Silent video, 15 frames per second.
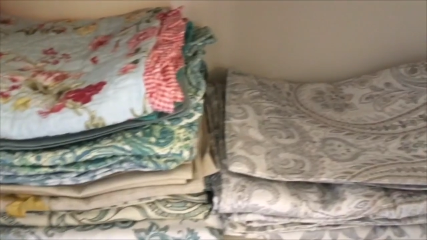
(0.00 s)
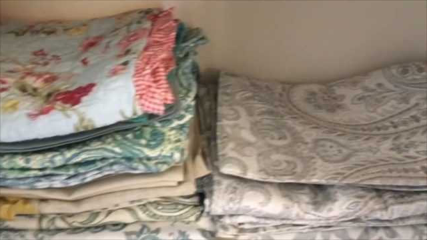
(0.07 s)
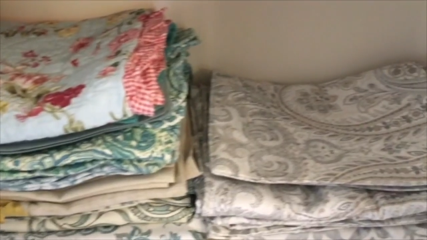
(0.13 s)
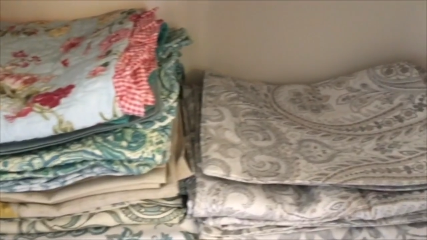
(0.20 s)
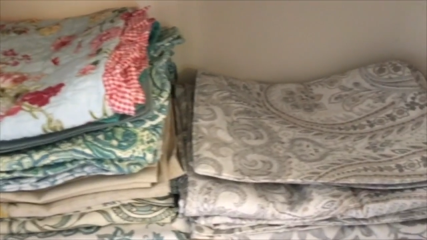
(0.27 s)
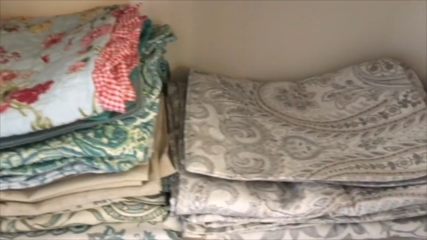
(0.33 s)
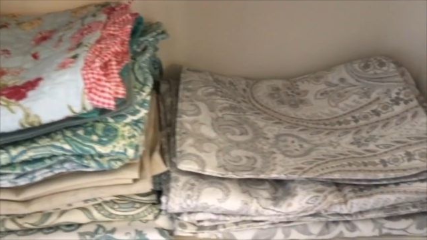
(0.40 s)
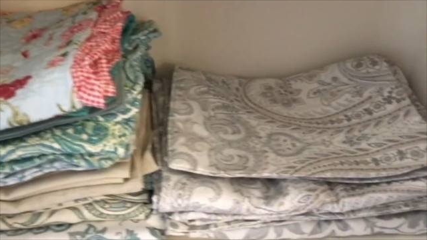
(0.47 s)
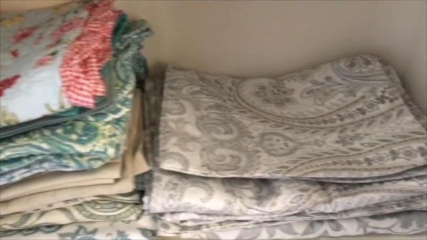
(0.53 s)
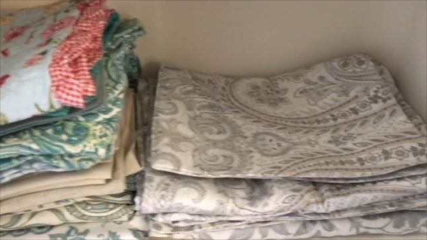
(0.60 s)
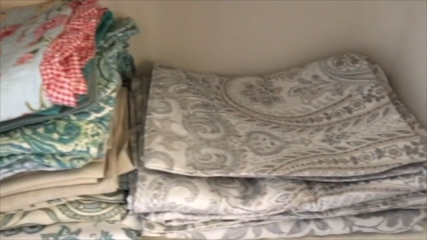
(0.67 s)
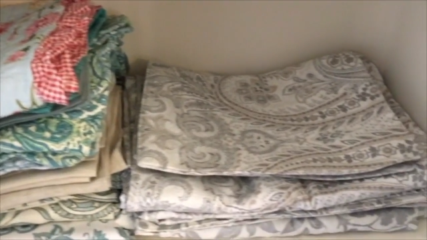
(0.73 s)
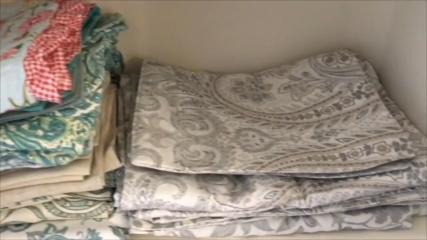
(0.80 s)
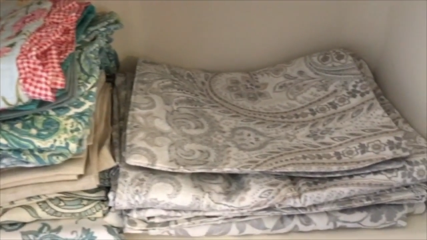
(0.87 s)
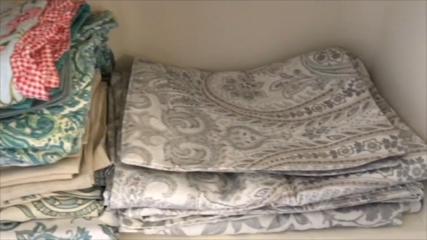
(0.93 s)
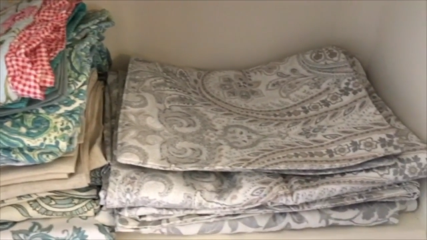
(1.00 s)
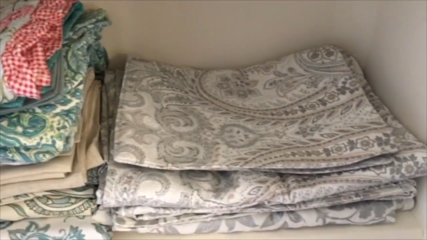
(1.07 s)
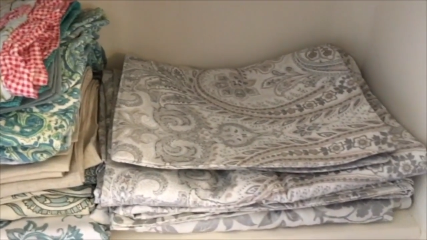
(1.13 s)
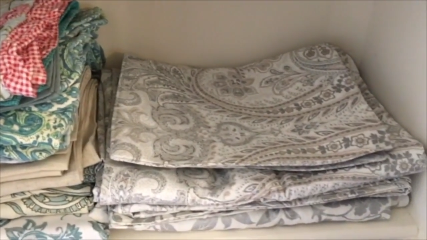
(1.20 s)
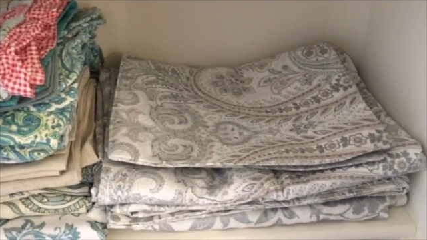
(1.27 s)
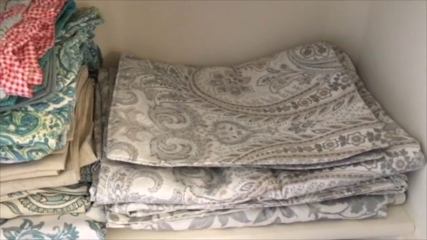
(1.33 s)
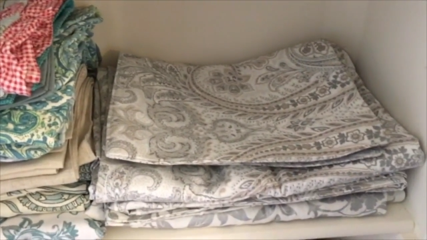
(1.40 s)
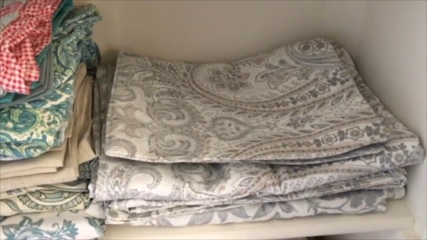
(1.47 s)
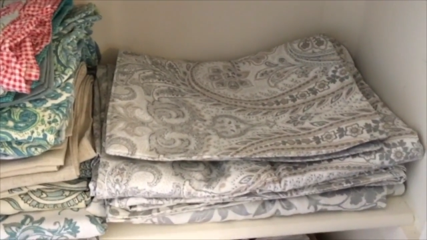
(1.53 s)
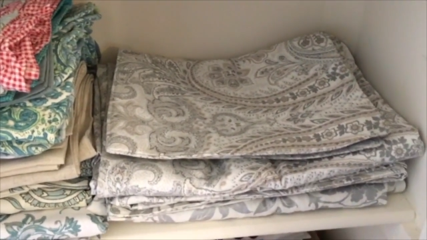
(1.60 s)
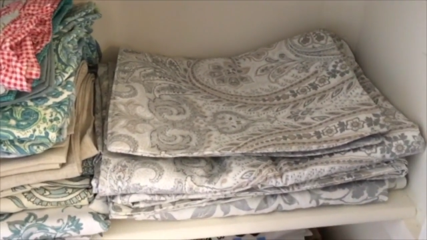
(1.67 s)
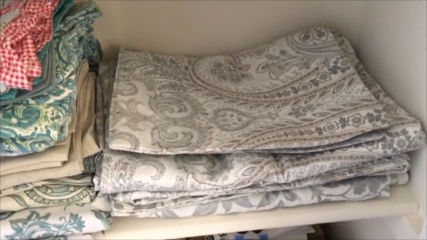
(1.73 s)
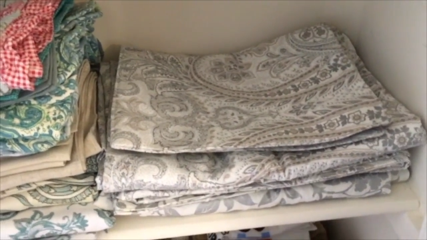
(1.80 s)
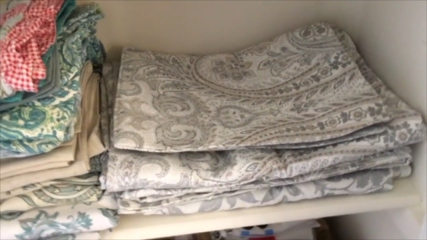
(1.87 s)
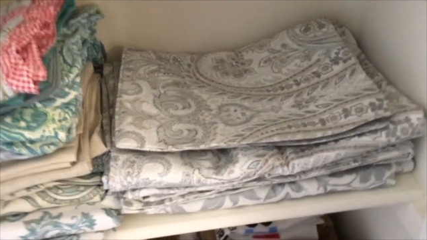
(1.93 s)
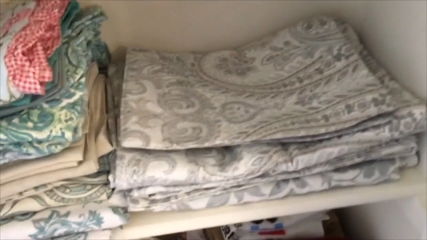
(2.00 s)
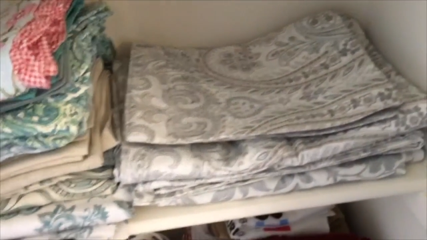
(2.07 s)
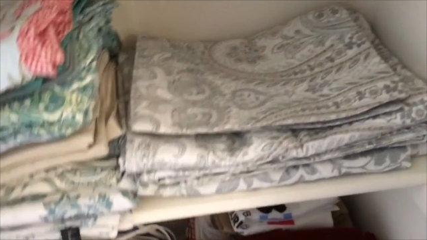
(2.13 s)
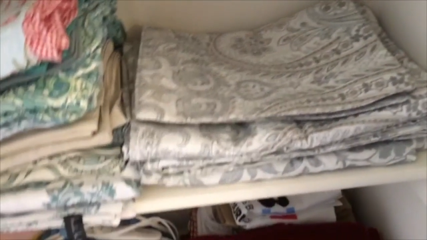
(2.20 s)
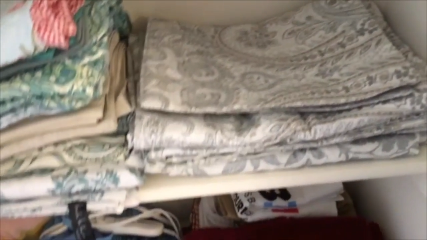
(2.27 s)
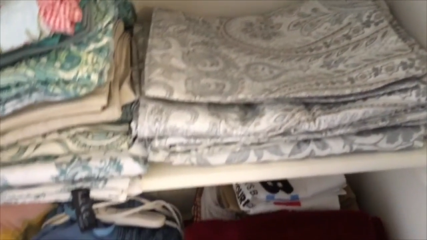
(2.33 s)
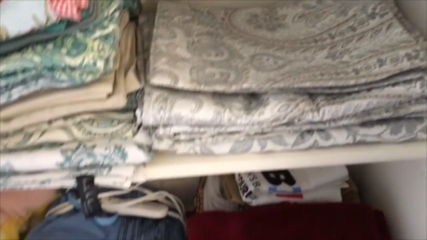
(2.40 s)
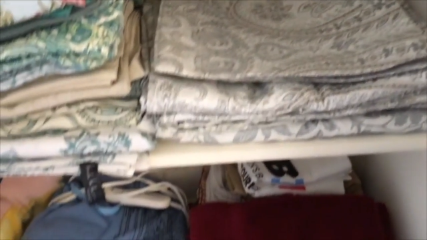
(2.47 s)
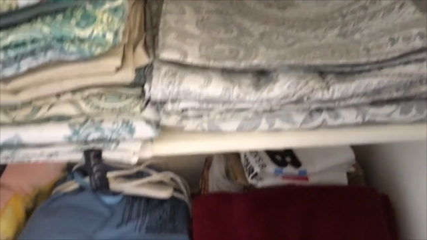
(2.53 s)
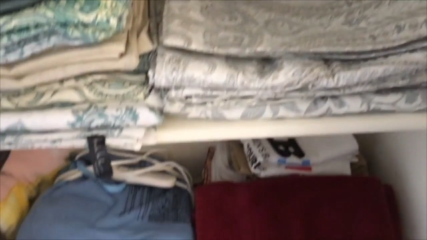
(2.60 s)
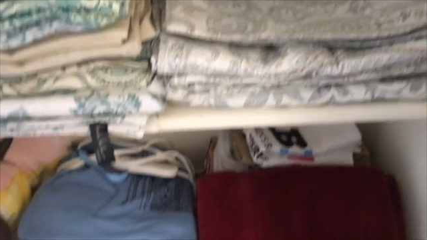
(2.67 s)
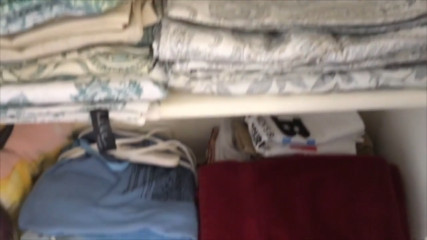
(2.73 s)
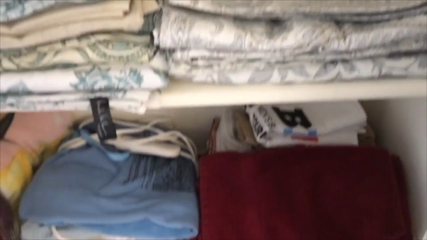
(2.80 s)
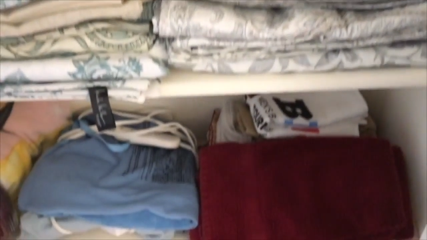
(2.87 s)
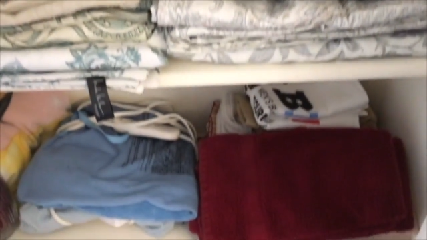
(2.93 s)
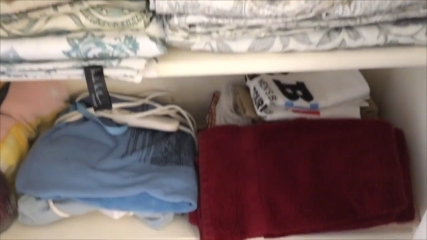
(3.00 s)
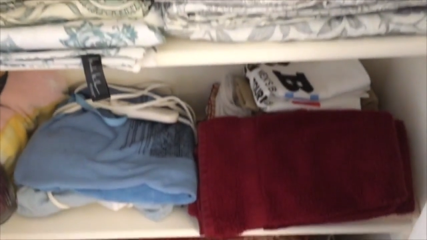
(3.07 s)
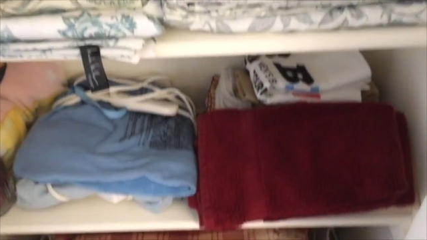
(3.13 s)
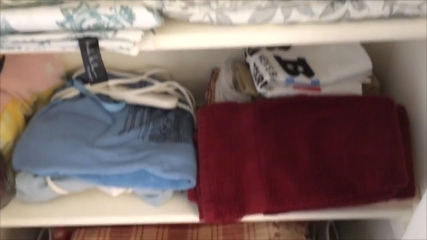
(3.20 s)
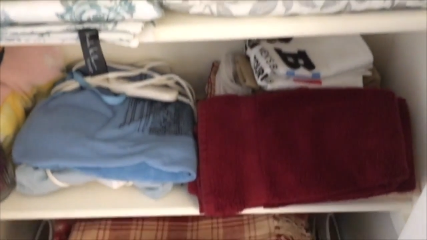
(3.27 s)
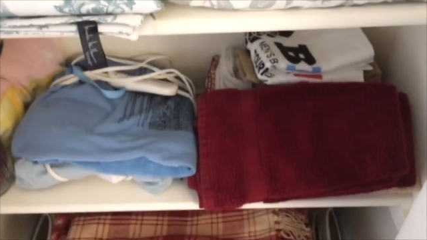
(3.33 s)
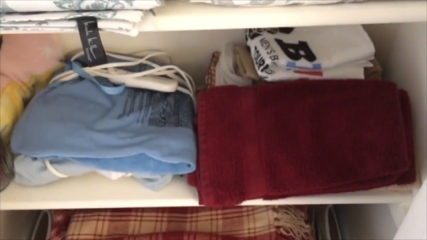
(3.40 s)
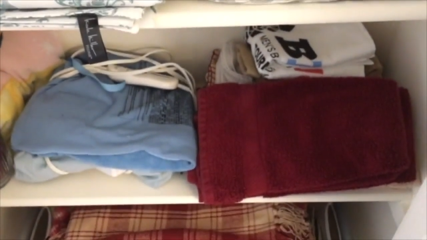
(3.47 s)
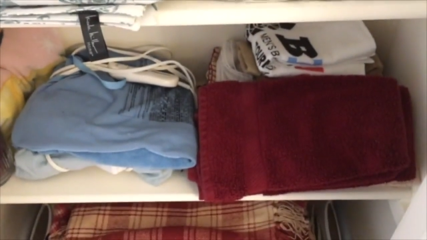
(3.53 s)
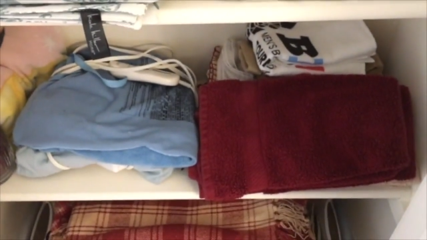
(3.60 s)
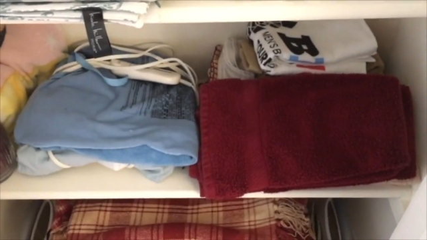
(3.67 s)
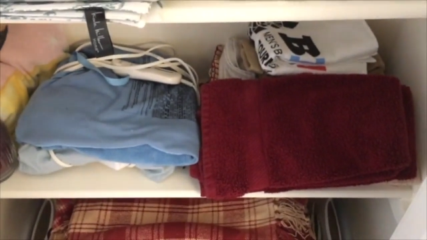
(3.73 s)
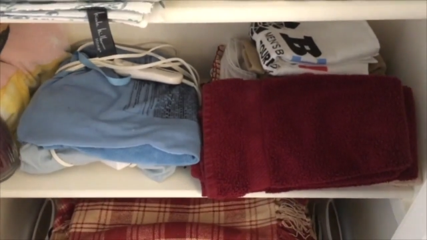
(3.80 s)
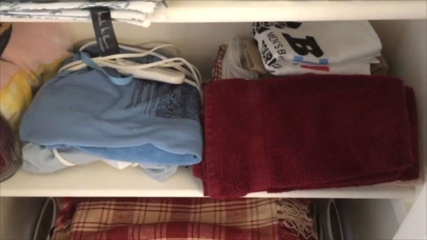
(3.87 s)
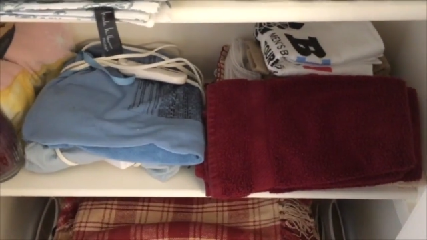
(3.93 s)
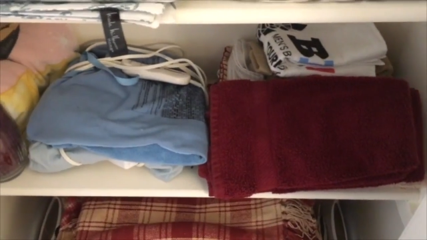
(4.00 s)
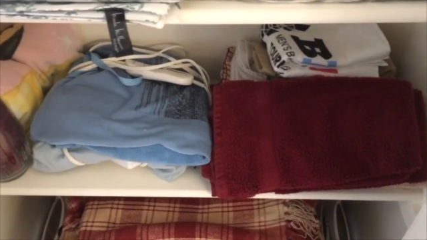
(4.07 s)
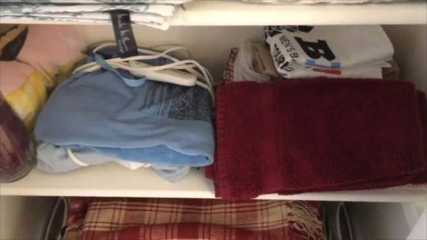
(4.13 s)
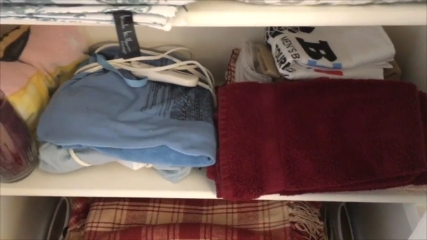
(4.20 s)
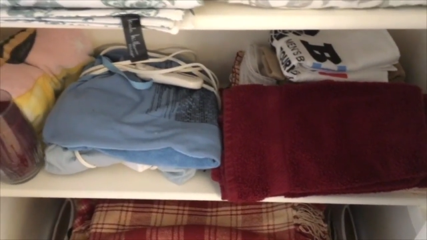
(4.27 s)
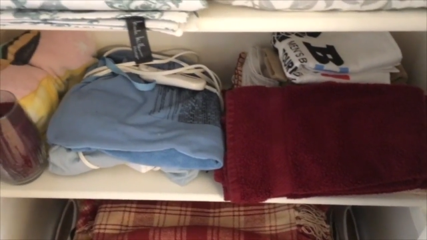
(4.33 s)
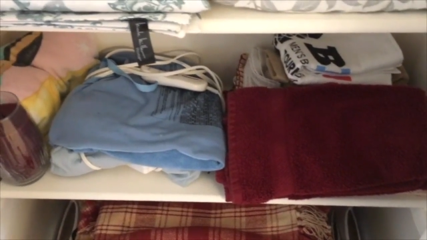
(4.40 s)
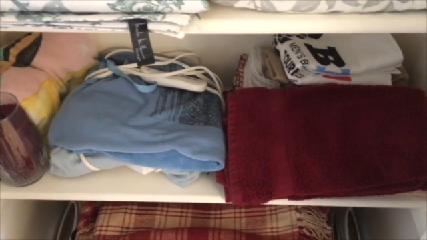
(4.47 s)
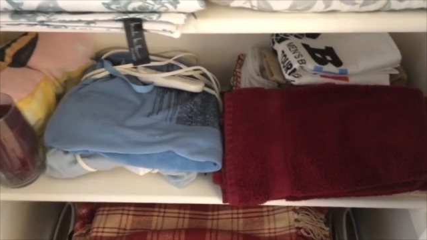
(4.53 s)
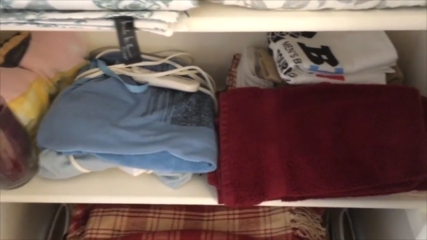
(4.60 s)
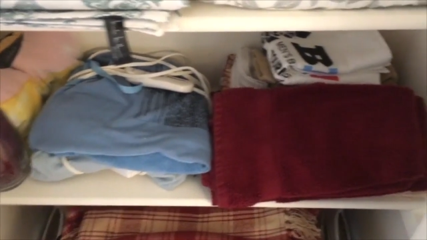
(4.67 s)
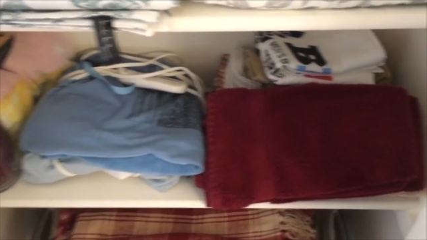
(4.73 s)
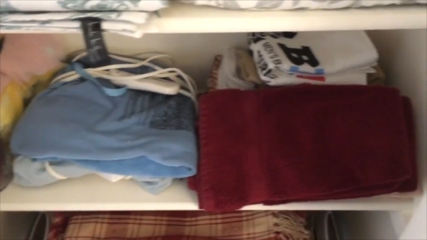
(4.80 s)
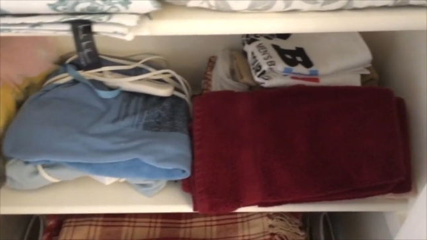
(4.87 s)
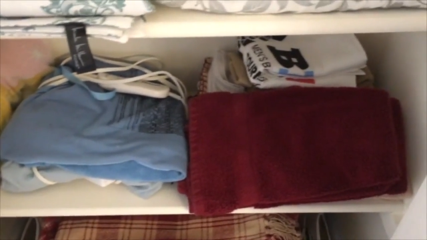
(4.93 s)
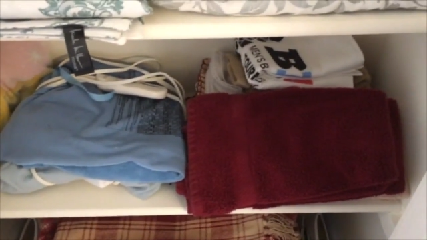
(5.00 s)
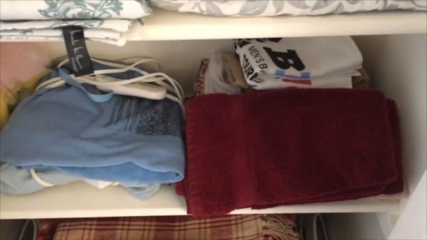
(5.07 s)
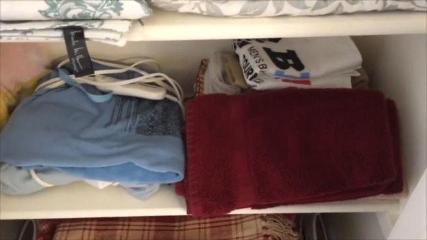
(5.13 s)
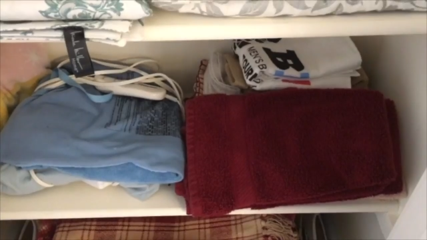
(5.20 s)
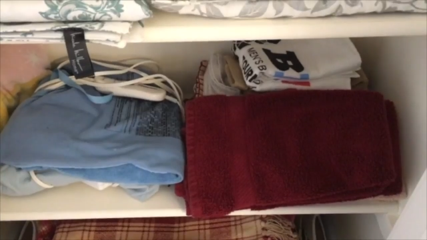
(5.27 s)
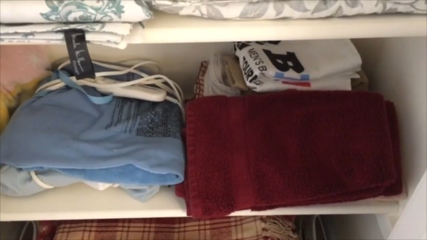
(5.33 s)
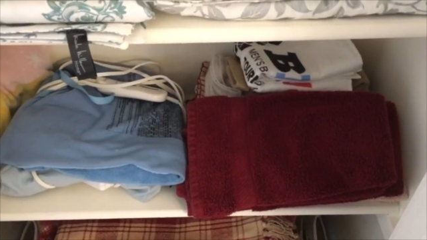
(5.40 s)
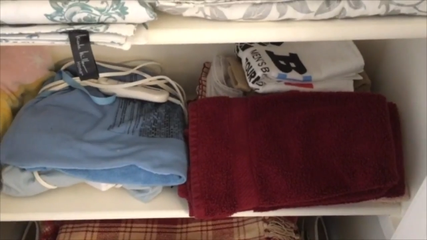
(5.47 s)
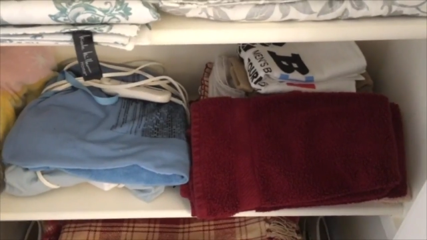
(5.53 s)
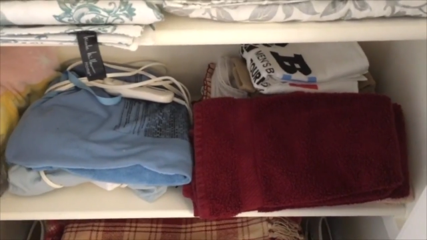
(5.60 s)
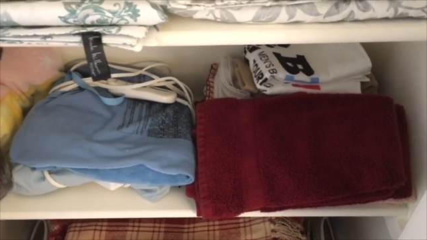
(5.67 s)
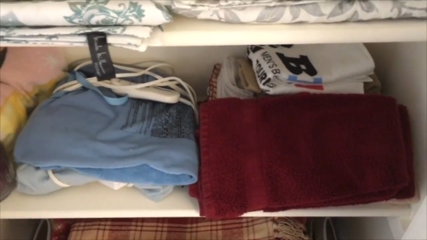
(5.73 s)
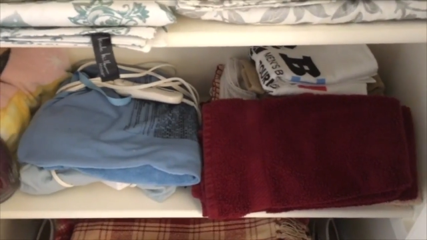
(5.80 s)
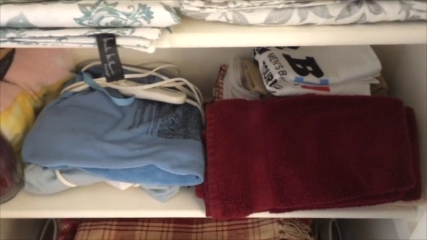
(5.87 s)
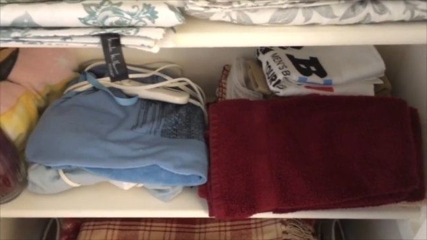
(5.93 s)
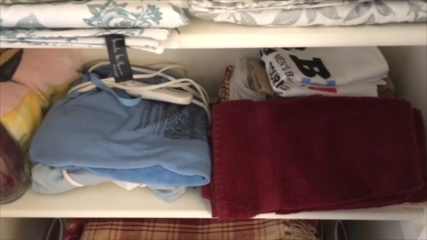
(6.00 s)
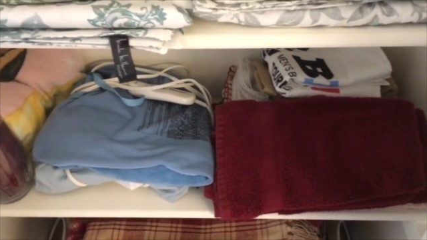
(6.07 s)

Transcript: No face is visible, so there are no lips to read.